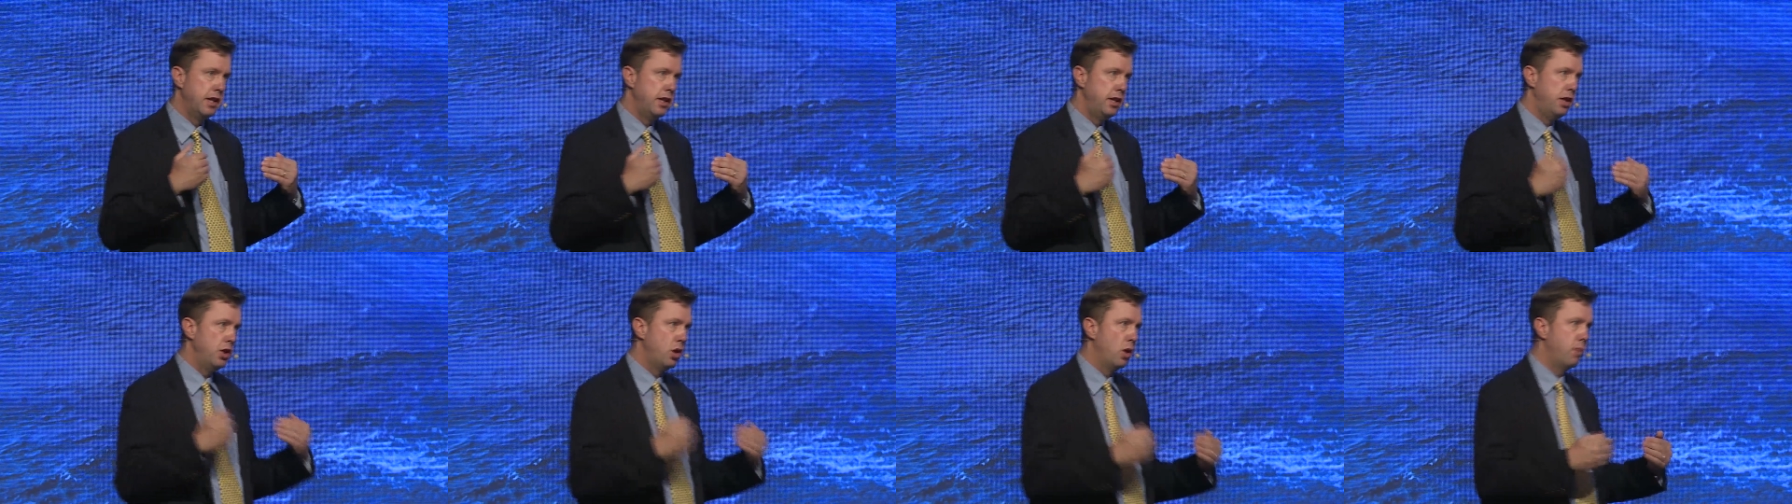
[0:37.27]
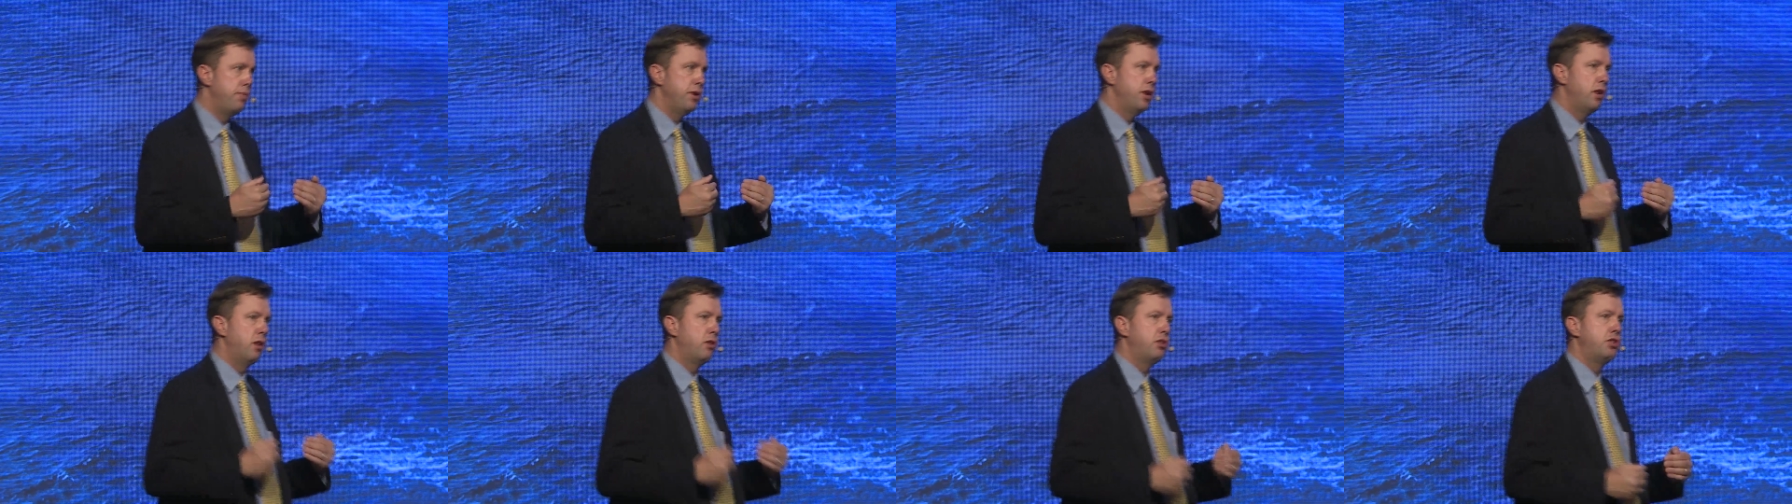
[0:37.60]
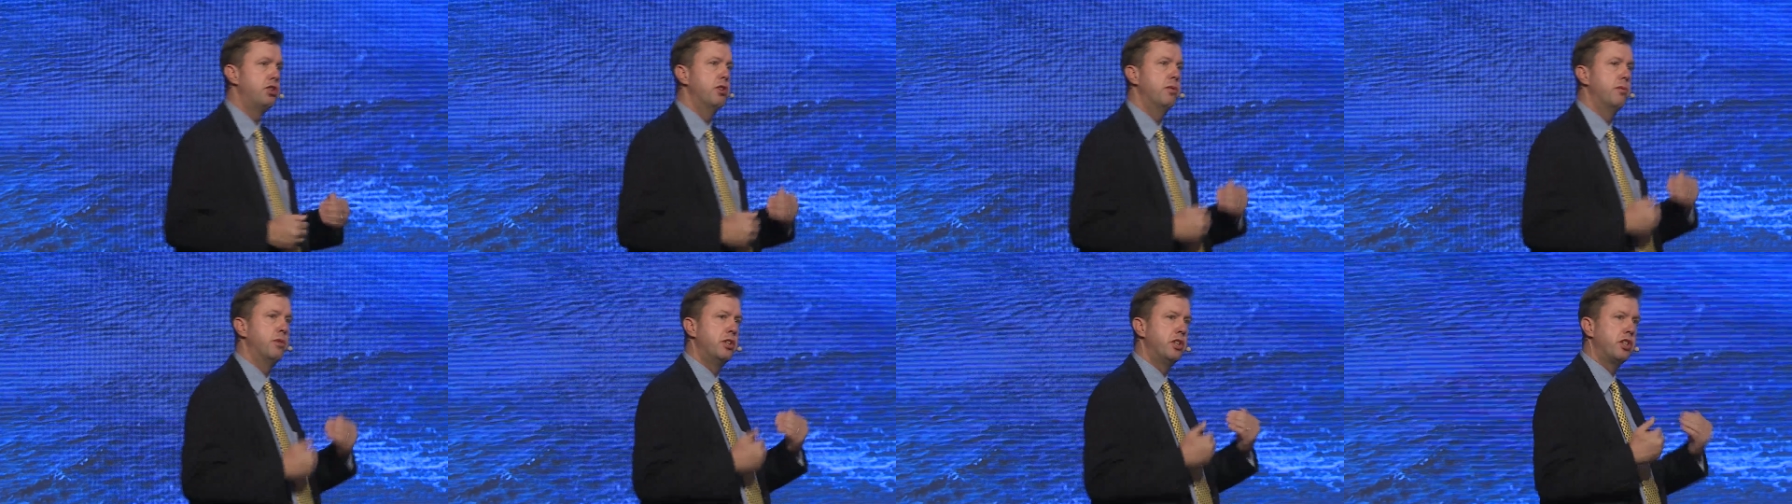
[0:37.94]
The open
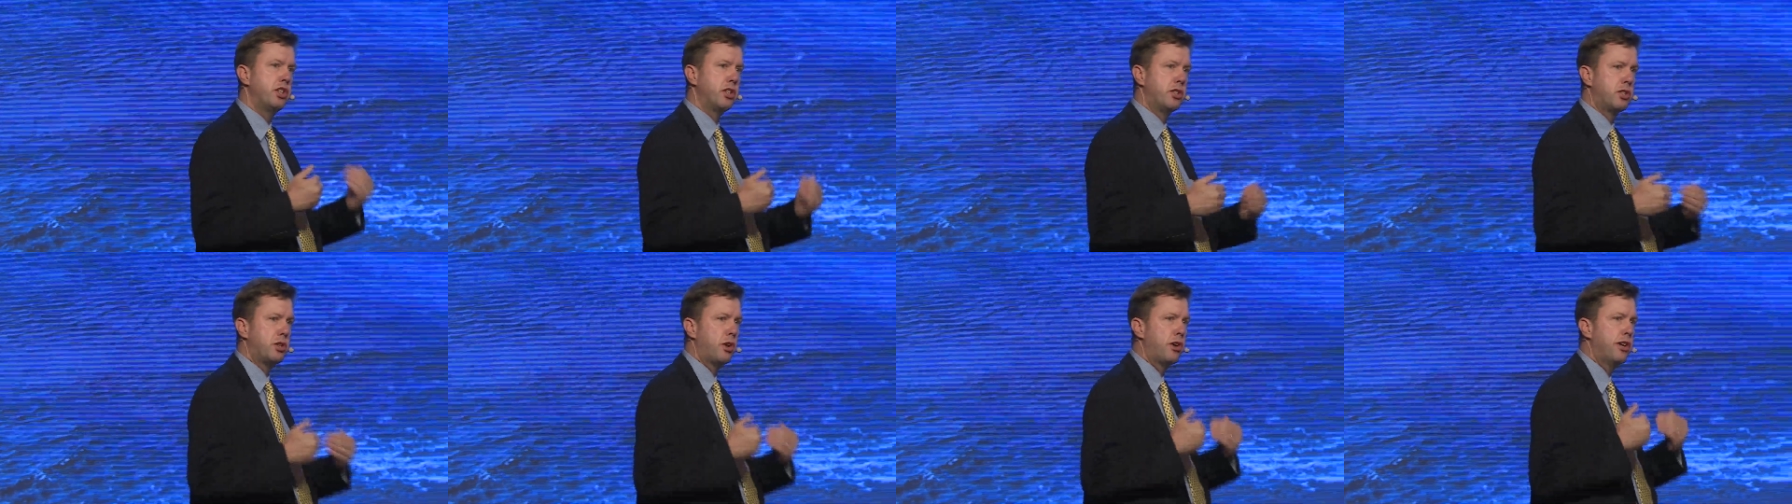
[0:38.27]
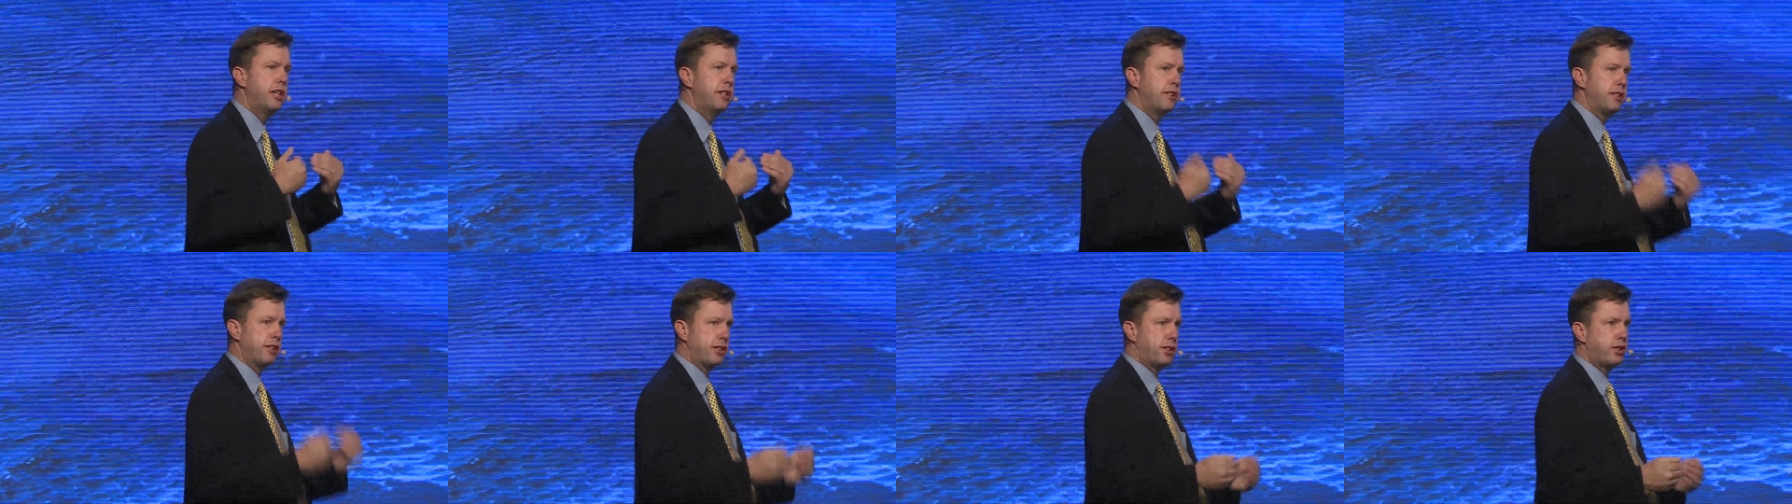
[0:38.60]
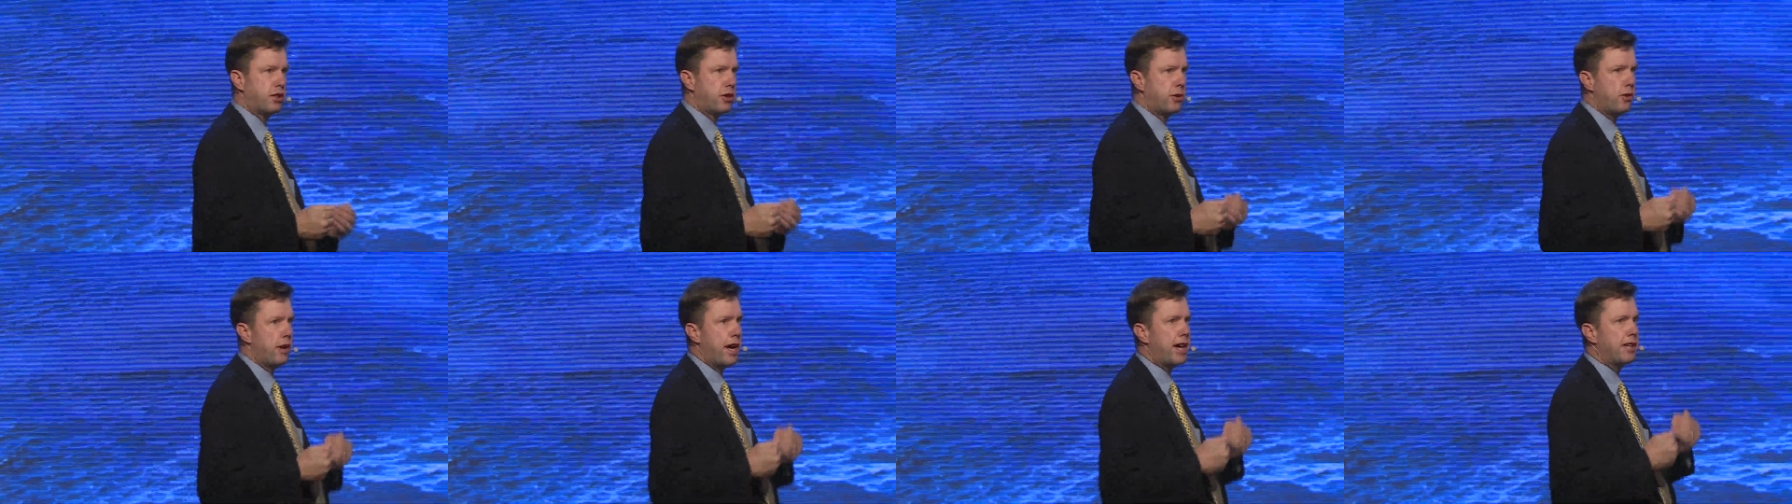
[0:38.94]
ocean, we're just starting to
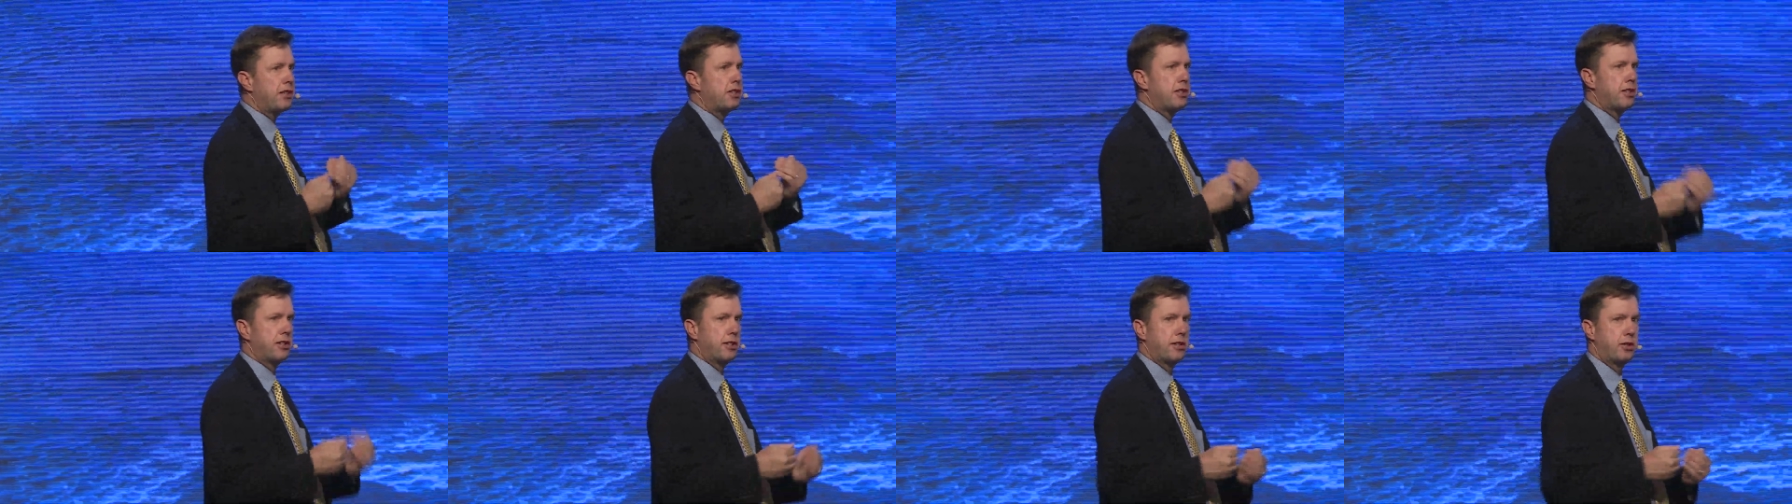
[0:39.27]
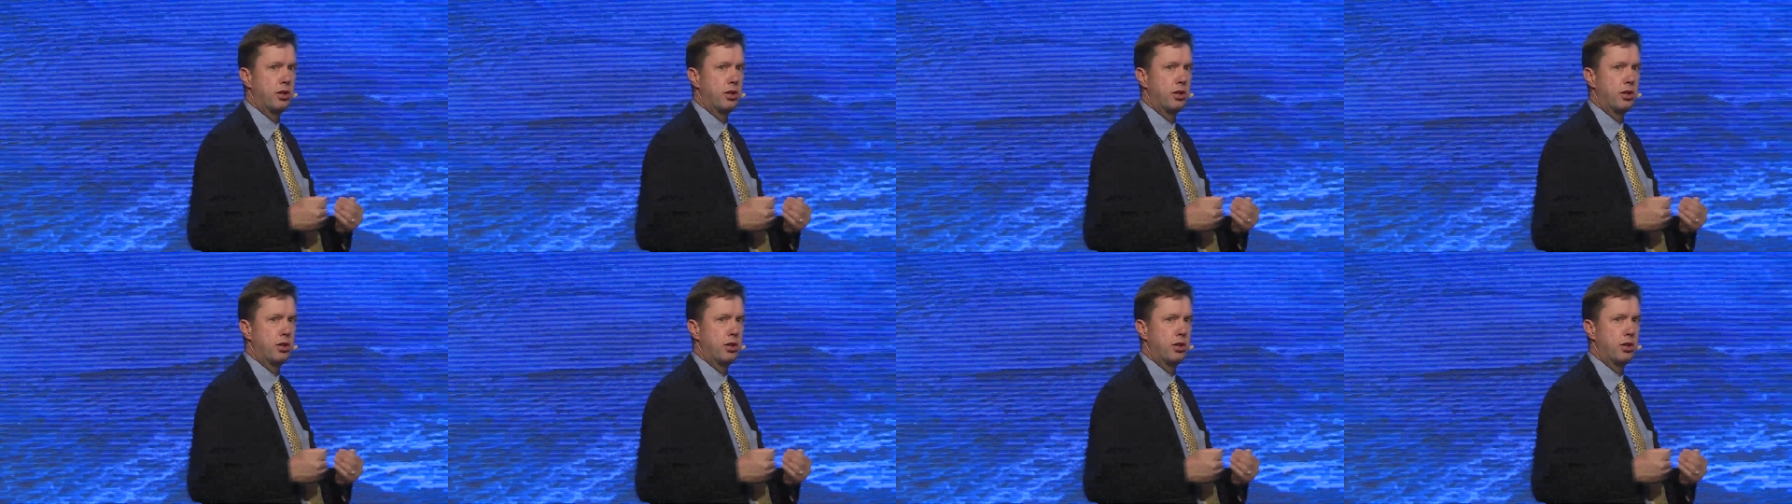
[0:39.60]
scratch the